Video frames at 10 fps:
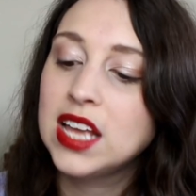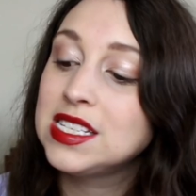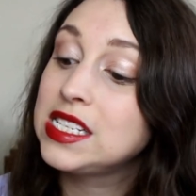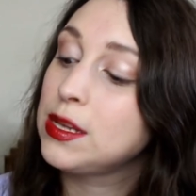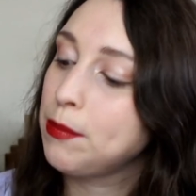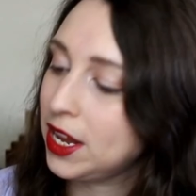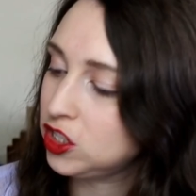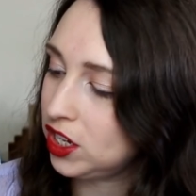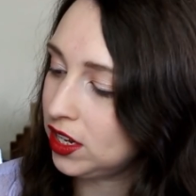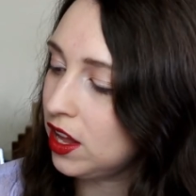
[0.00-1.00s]

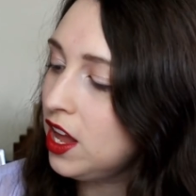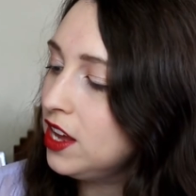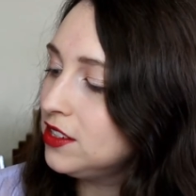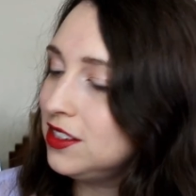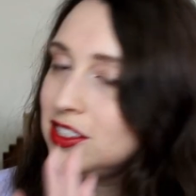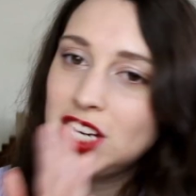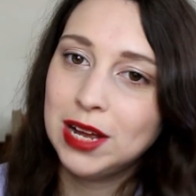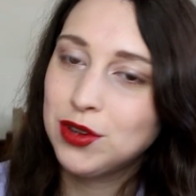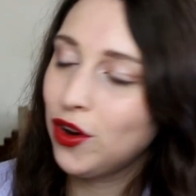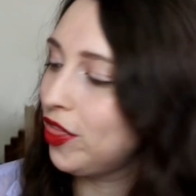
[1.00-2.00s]
Smashing. So there's a
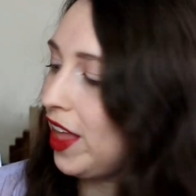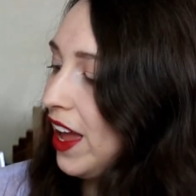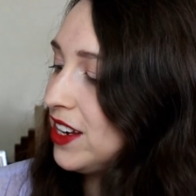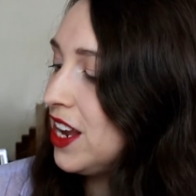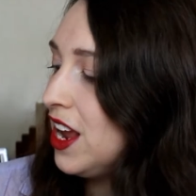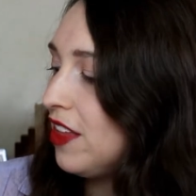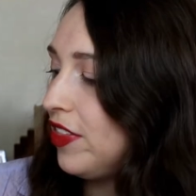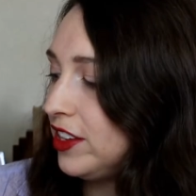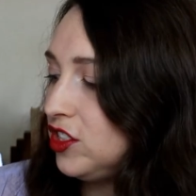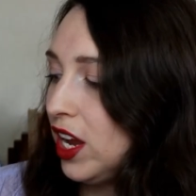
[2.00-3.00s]
chapter on that.
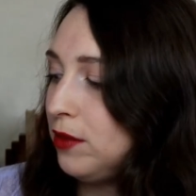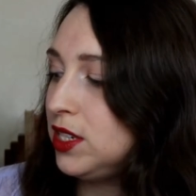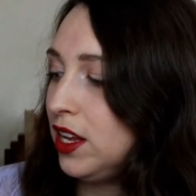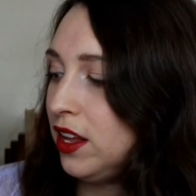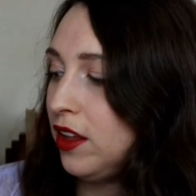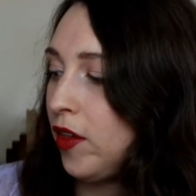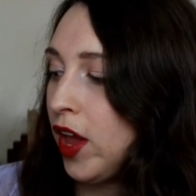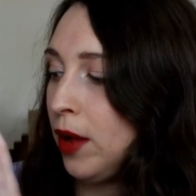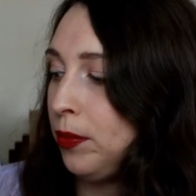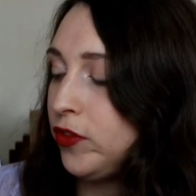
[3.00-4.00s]
There's chapter
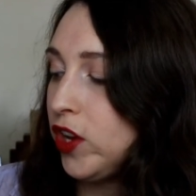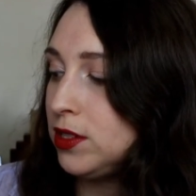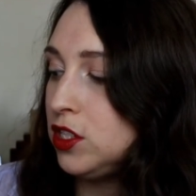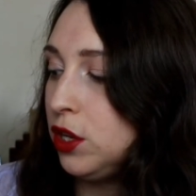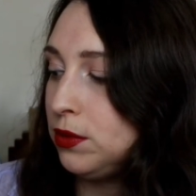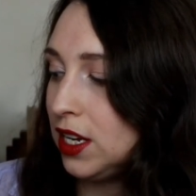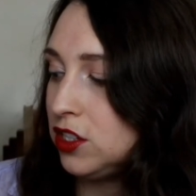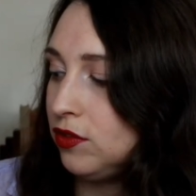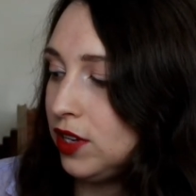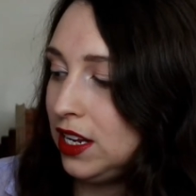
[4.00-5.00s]
two is
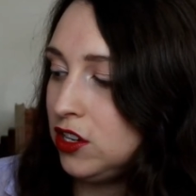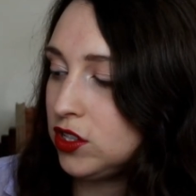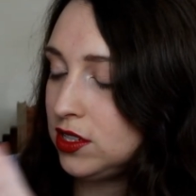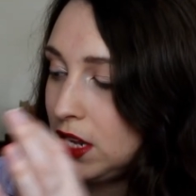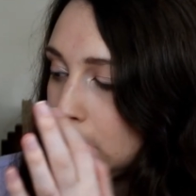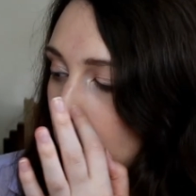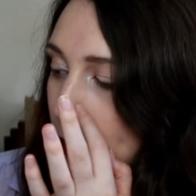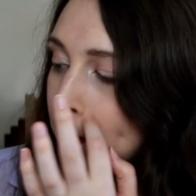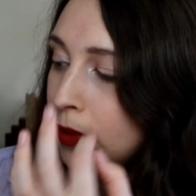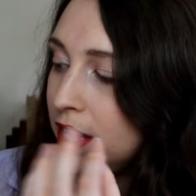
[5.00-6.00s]
actually really interesting,
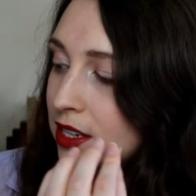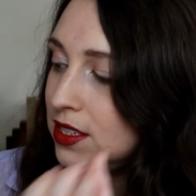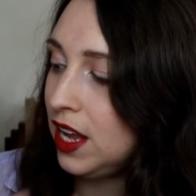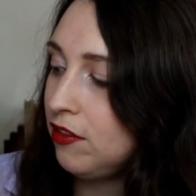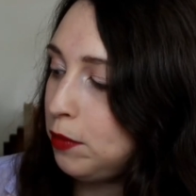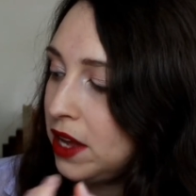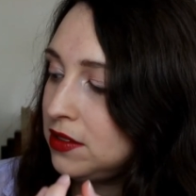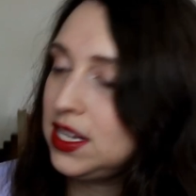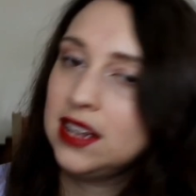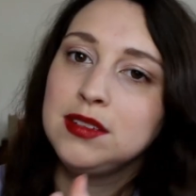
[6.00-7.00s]
and it's the alphabet of
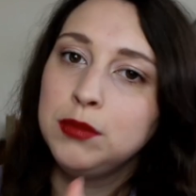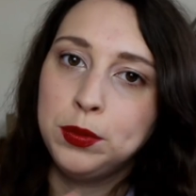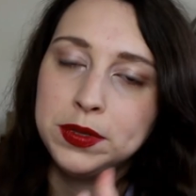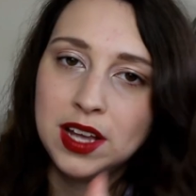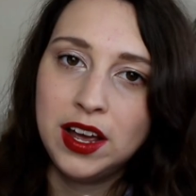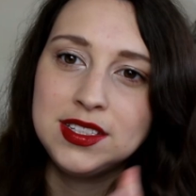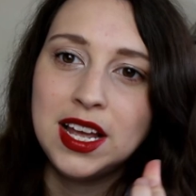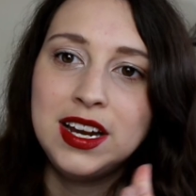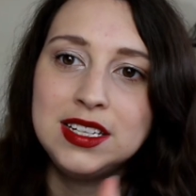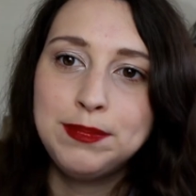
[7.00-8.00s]
sex and more besides,
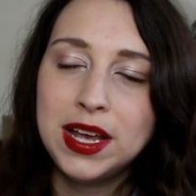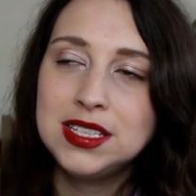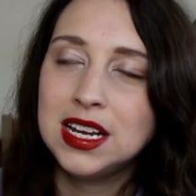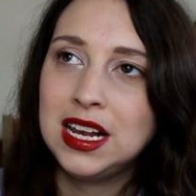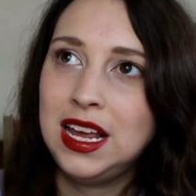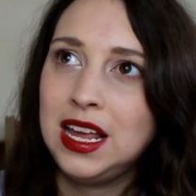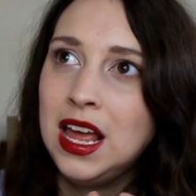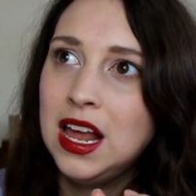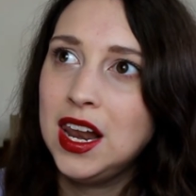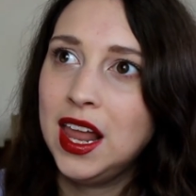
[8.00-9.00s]
and it's basically
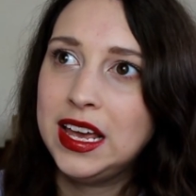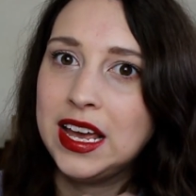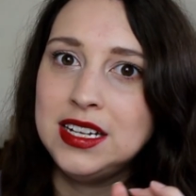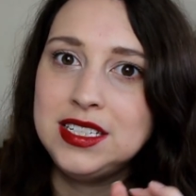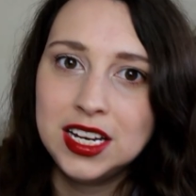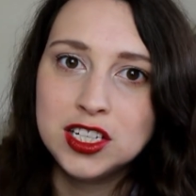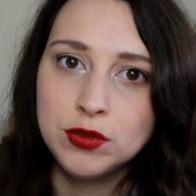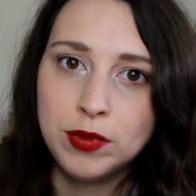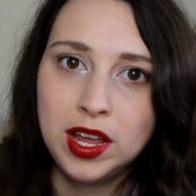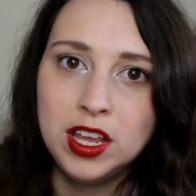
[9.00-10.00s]
like a
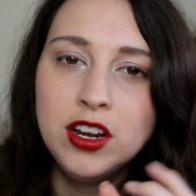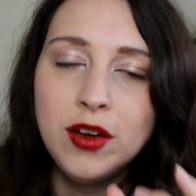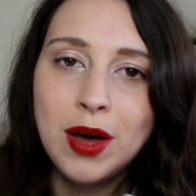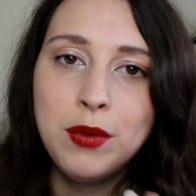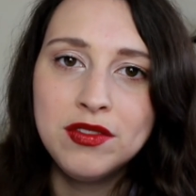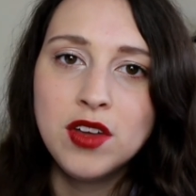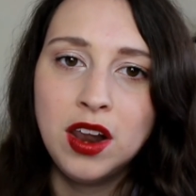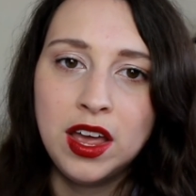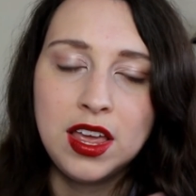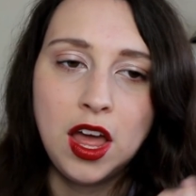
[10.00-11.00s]
dictionary. You know how we've
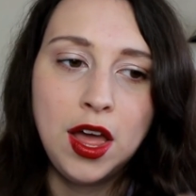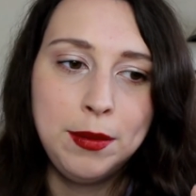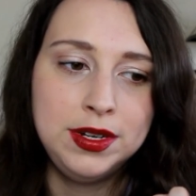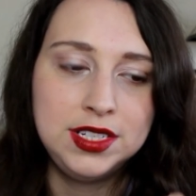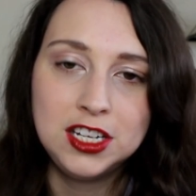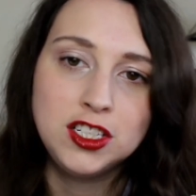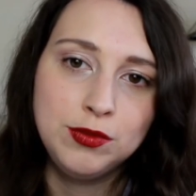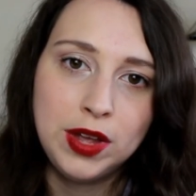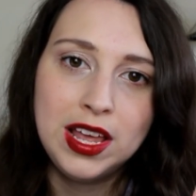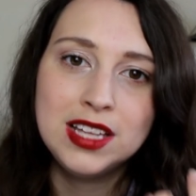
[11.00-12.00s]
got like Urban
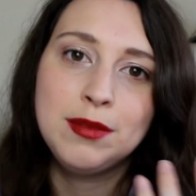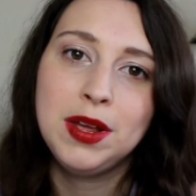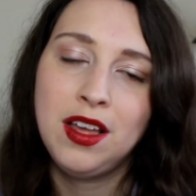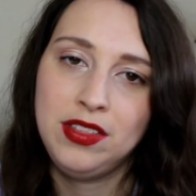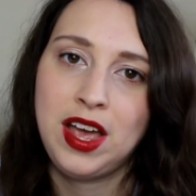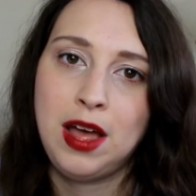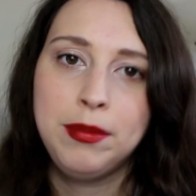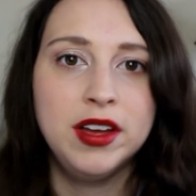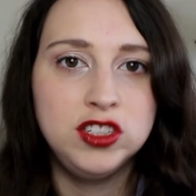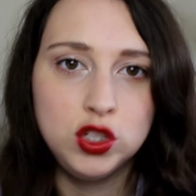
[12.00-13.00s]
Dictionary? It's a bit like that,
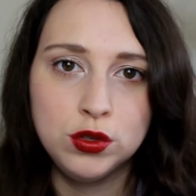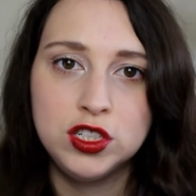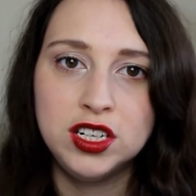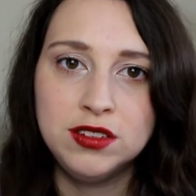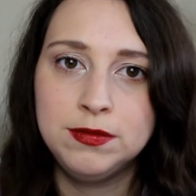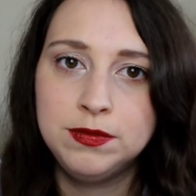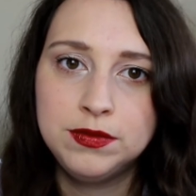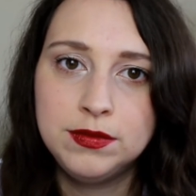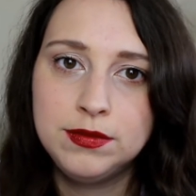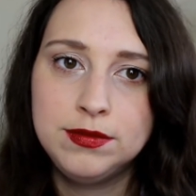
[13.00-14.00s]
but a Georgian
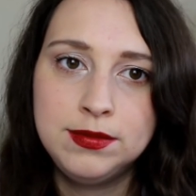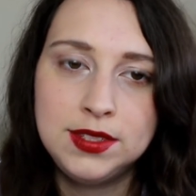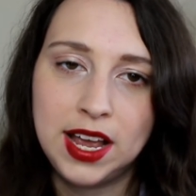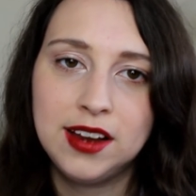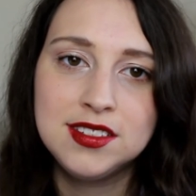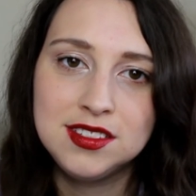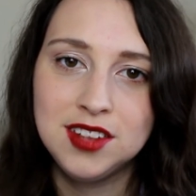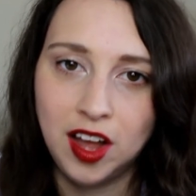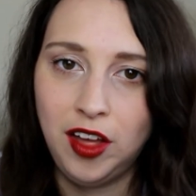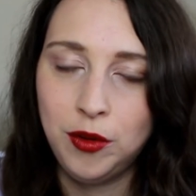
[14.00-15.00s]
sex
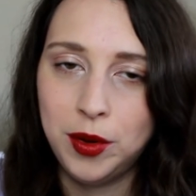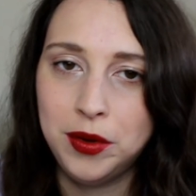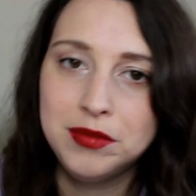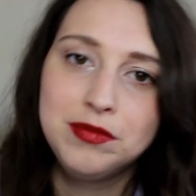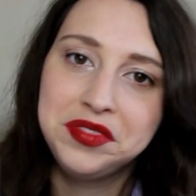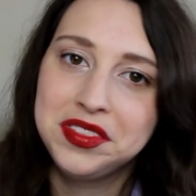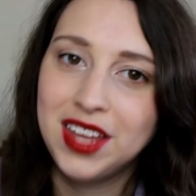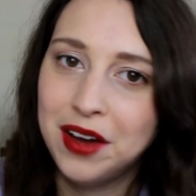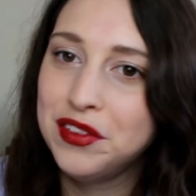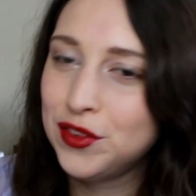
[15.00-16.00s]
style one.
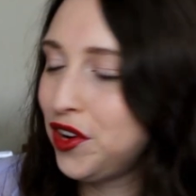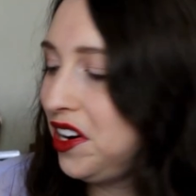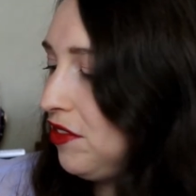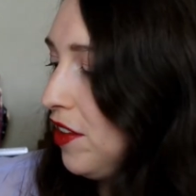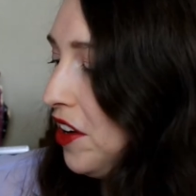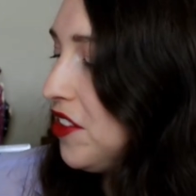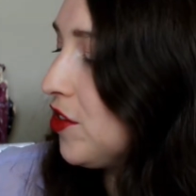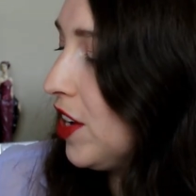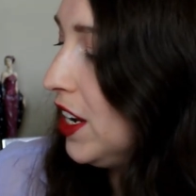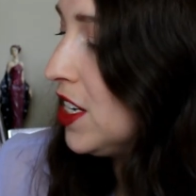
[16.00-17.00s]
That was really fun
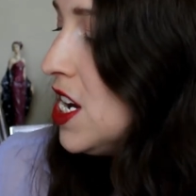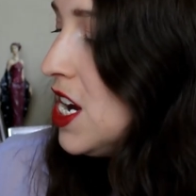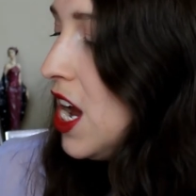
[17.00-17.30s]
to read.